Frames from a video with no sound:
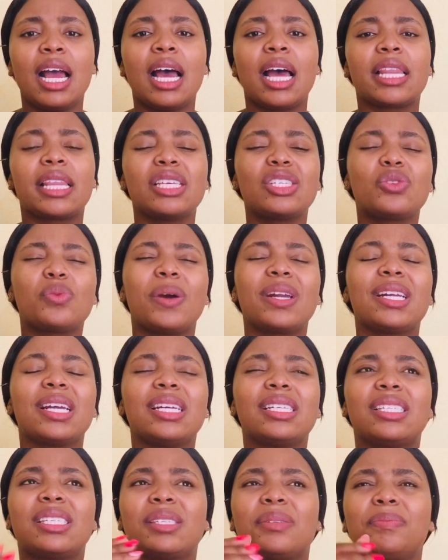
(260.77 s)
This one
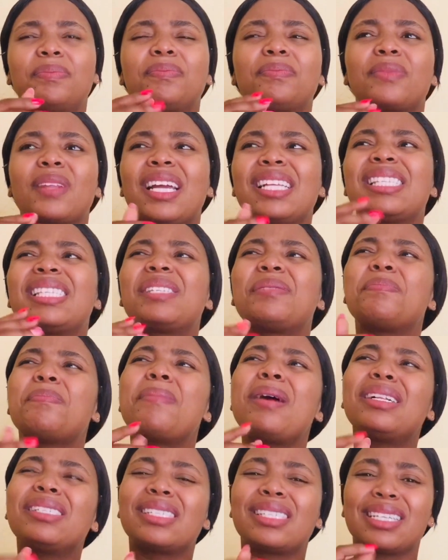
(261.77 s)
it's it
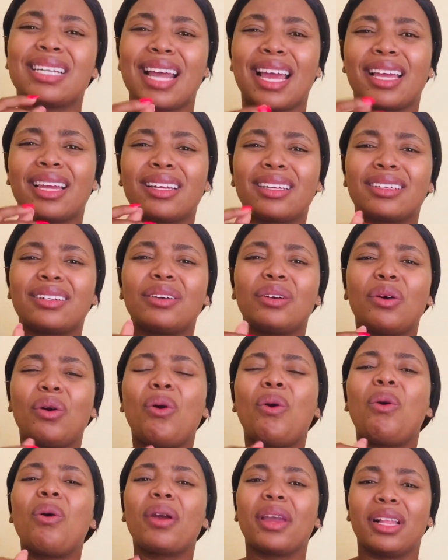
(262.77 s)
smells like
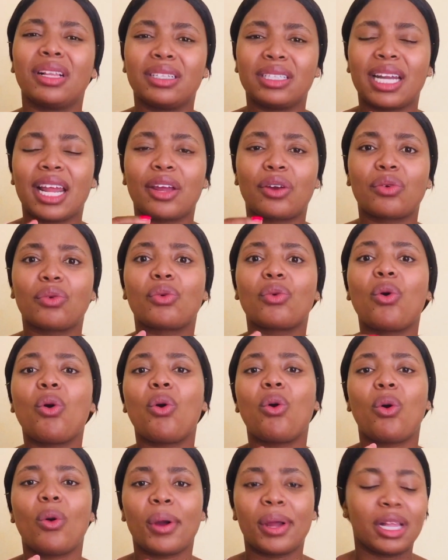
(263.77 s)
oil, like raw
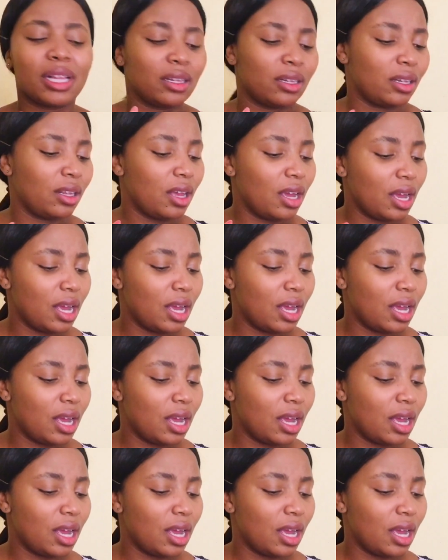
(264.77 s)
oil.